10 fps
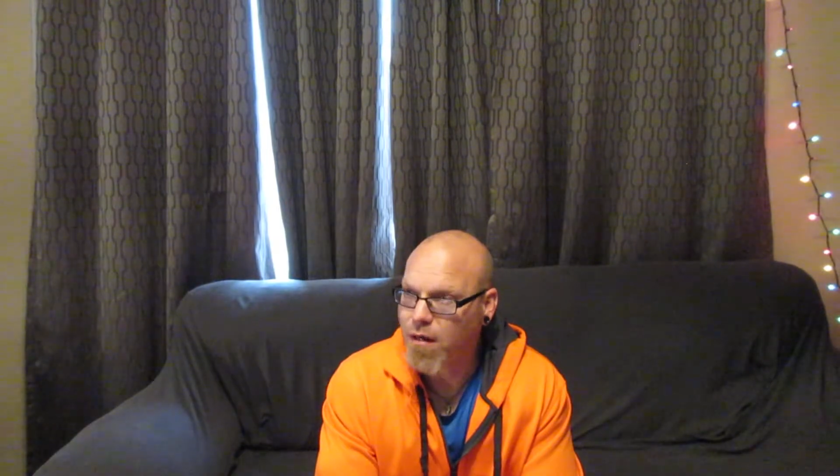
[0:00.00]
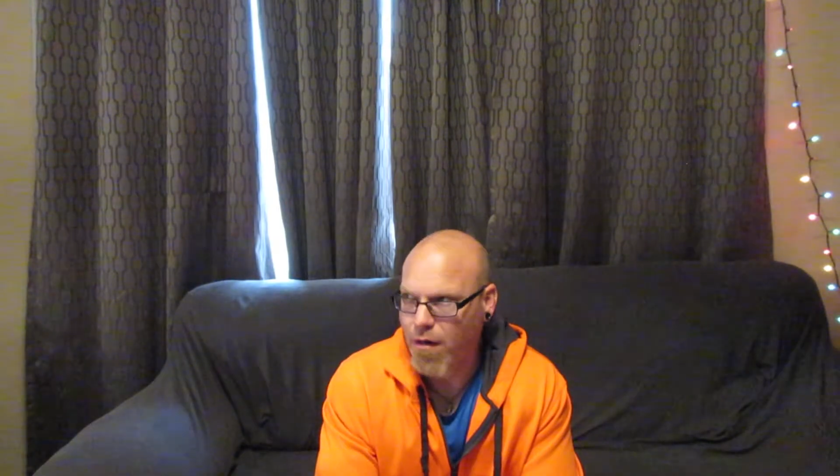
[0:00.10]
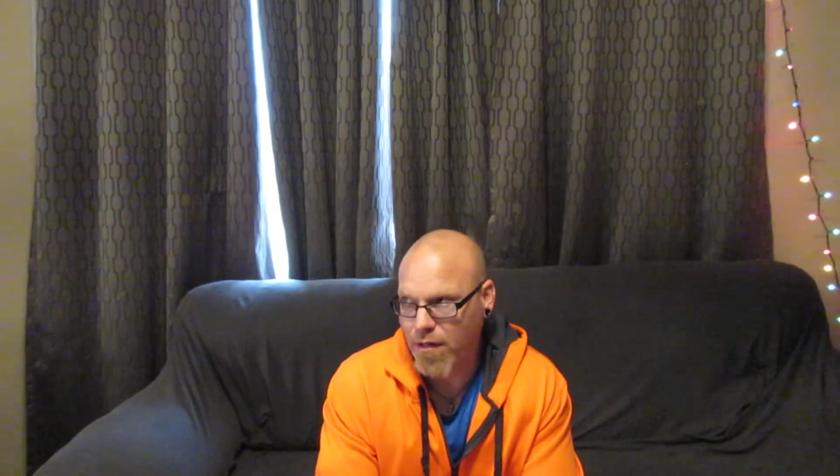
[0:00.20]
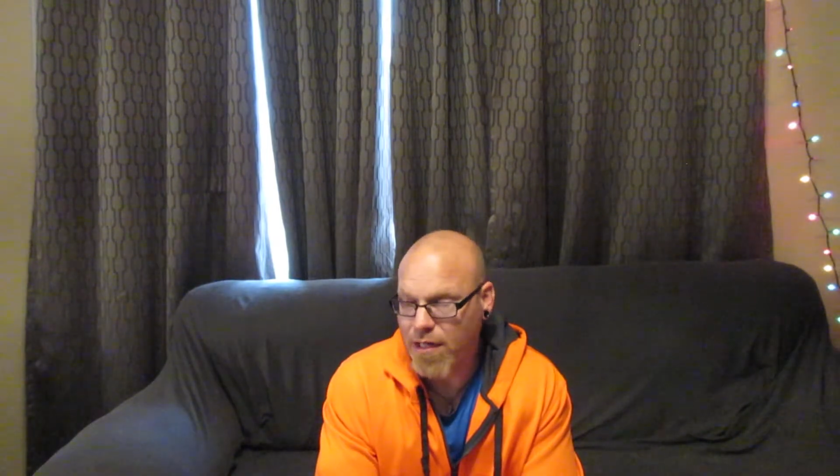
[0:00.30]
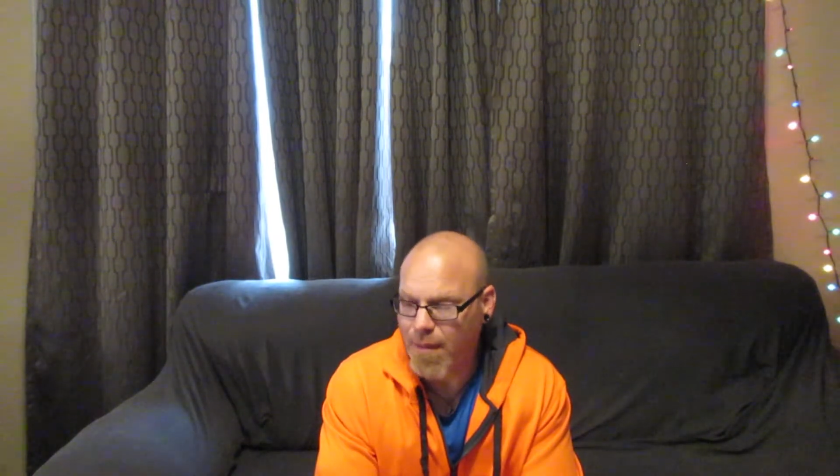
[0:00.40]

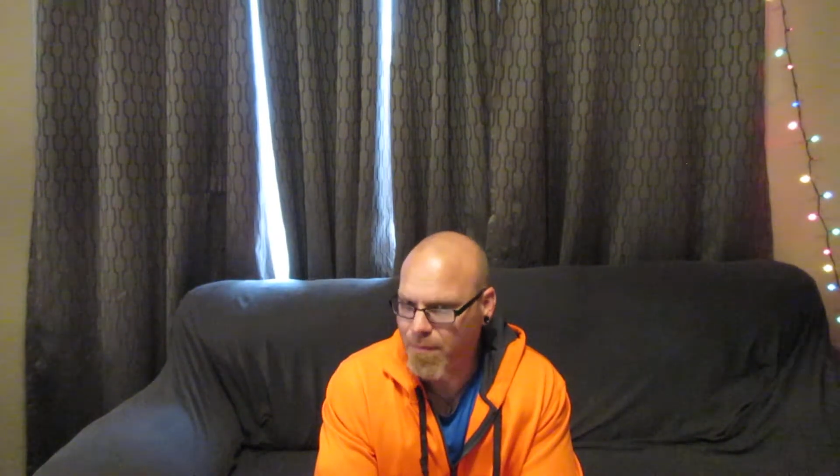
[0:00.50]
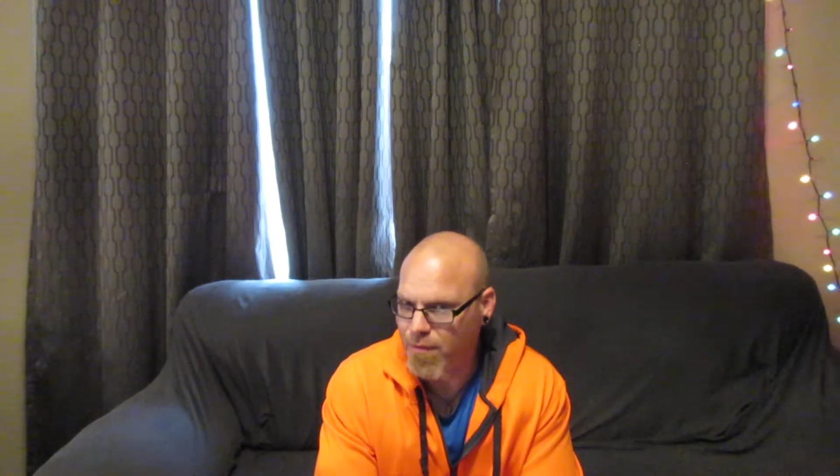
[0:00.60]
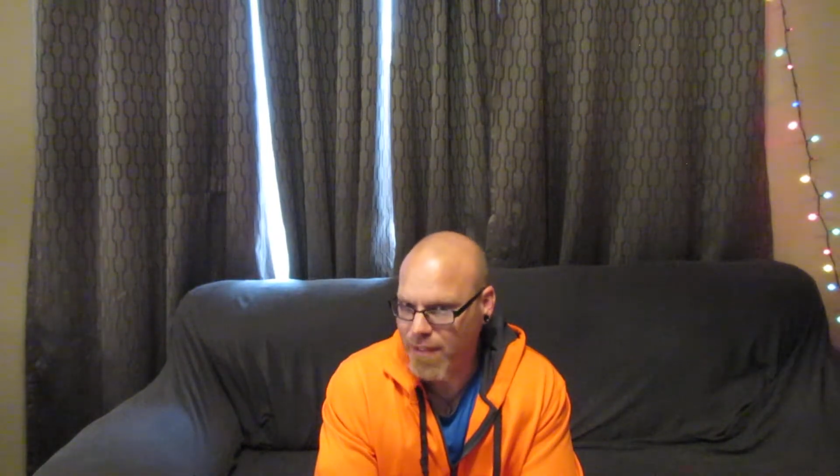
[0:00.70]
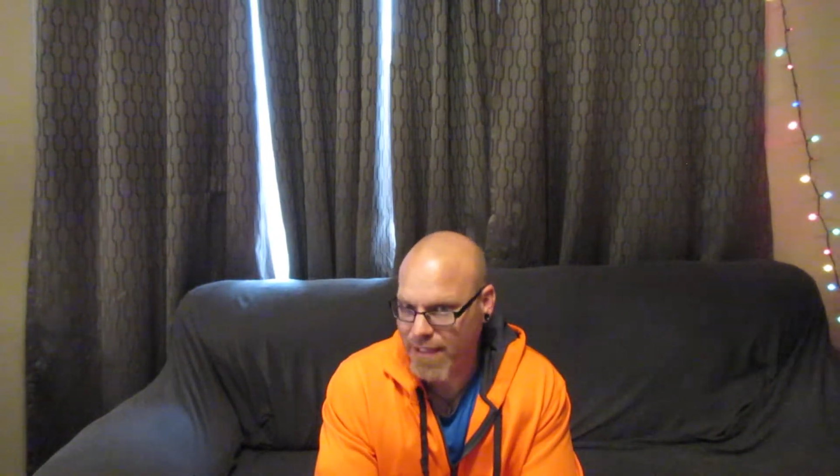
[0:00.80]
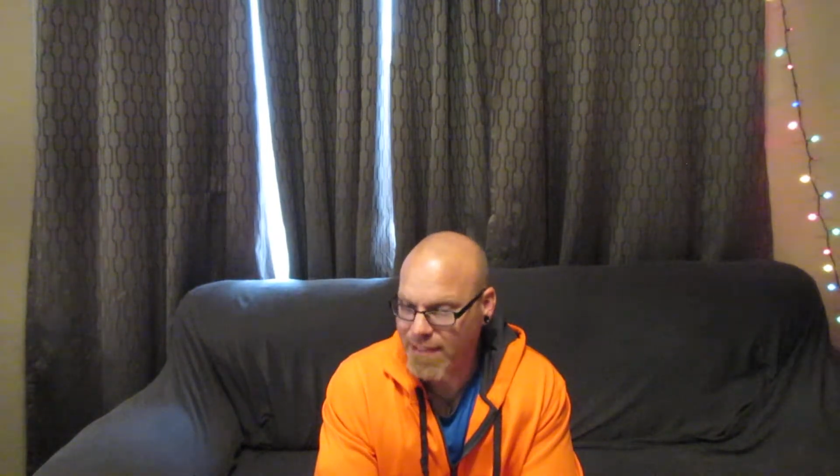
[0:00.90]
or a
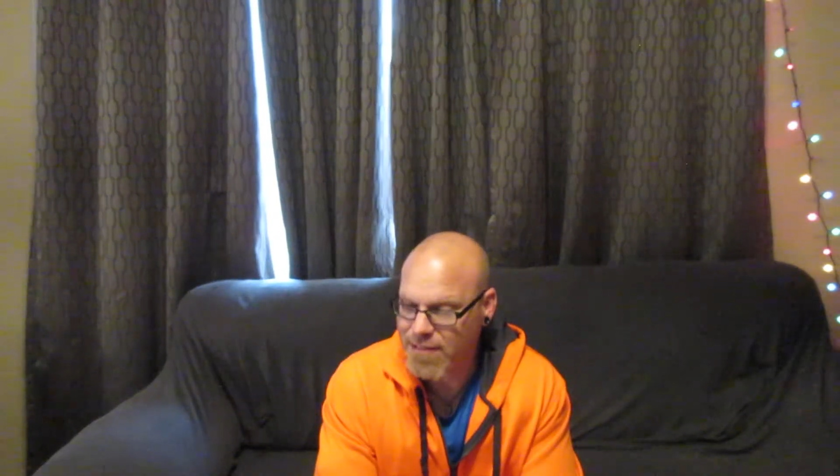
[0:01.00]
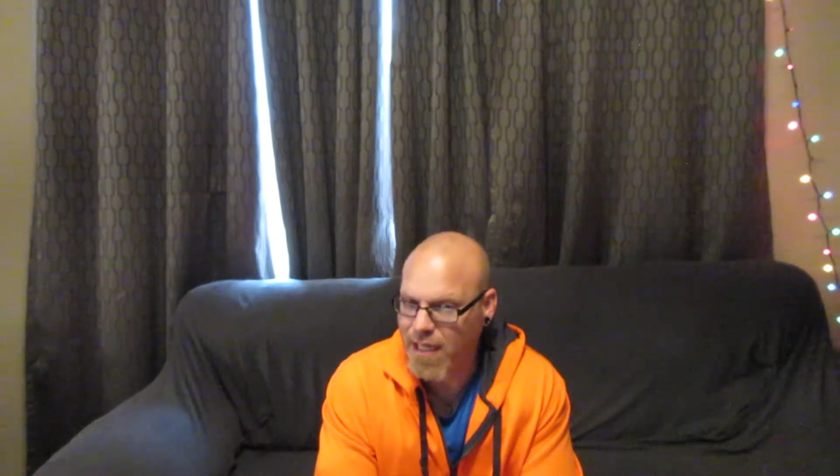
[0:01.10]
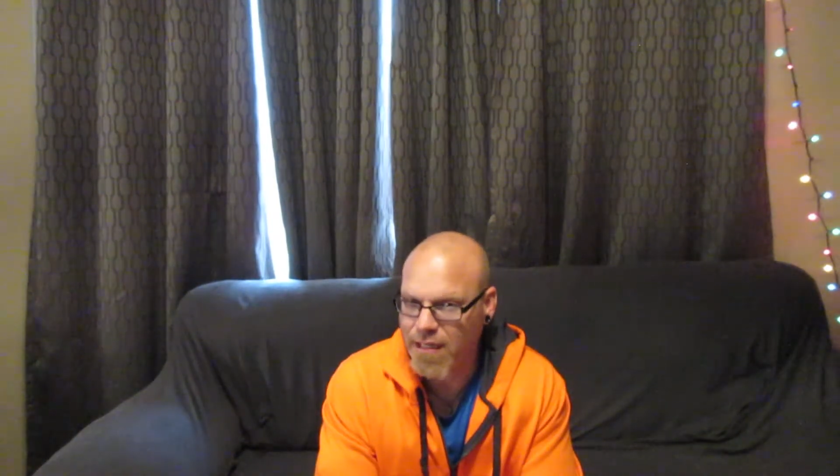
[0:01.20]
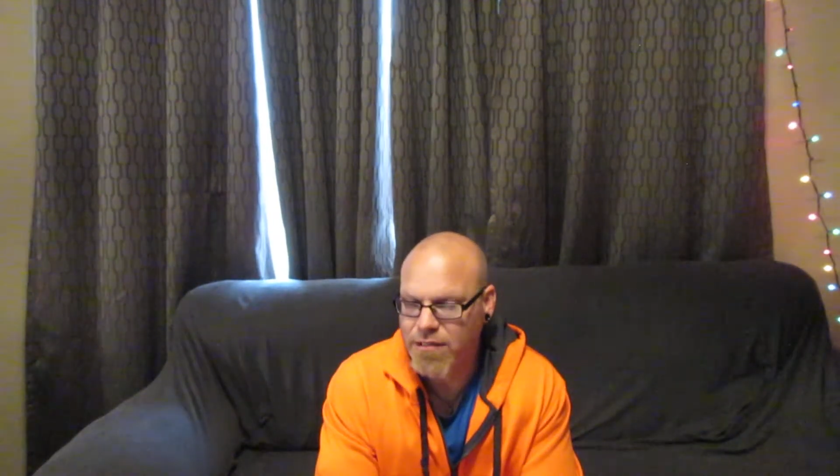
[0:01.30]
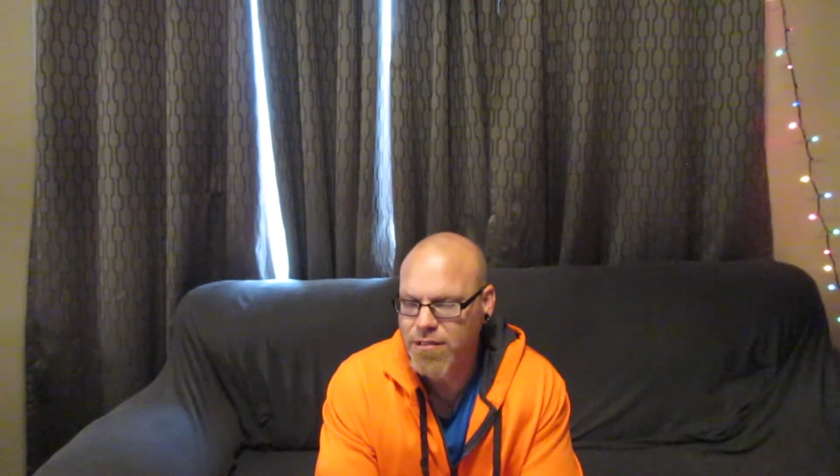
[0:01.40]
couple in his
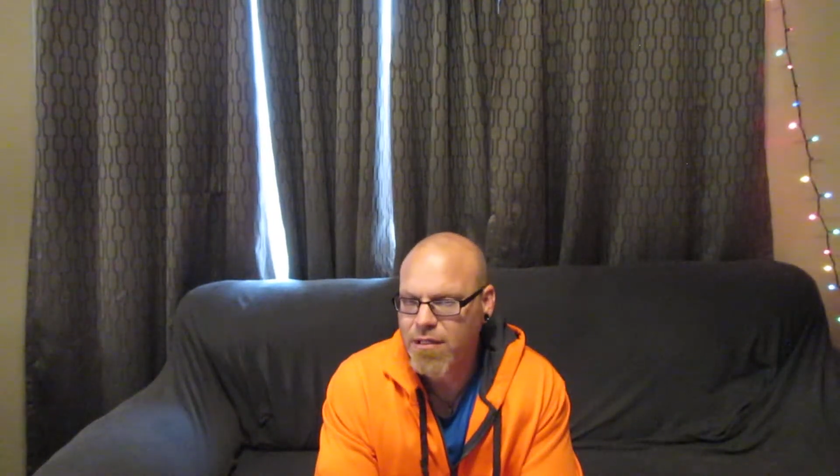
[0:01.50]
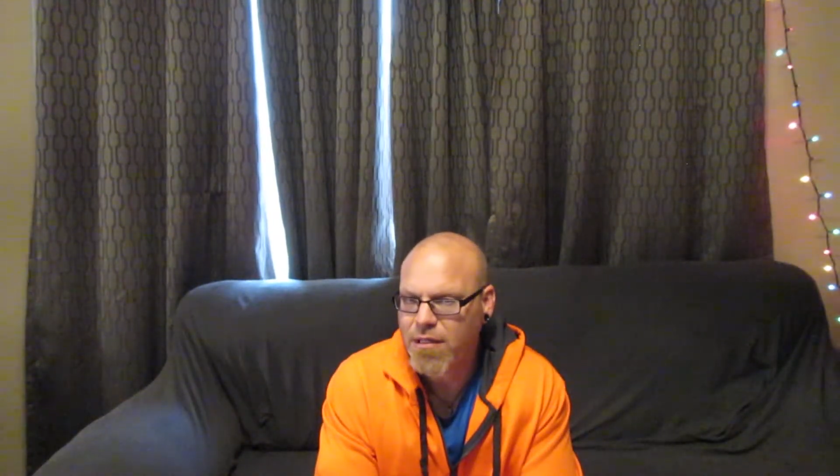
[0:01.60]
case,